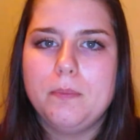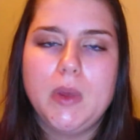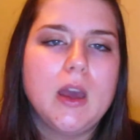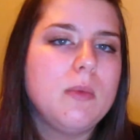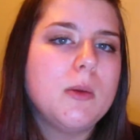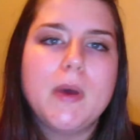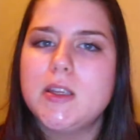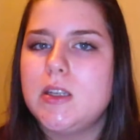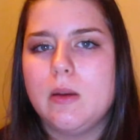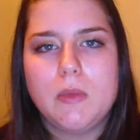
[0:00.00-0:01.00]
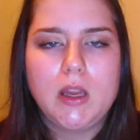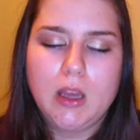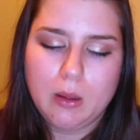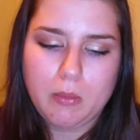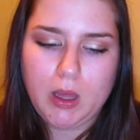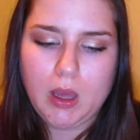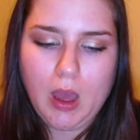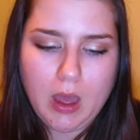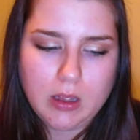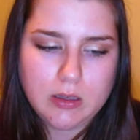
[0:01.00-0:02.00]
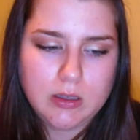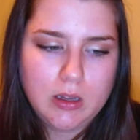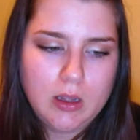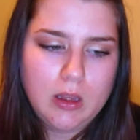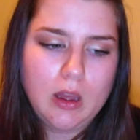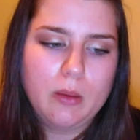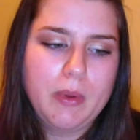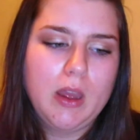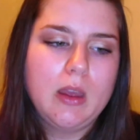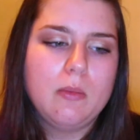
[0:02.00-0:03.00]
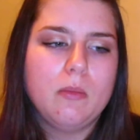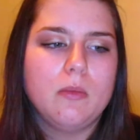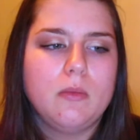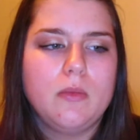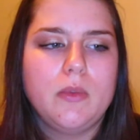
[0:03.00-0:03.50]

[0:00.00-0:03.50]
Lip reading: become the best him that he can be, and helping him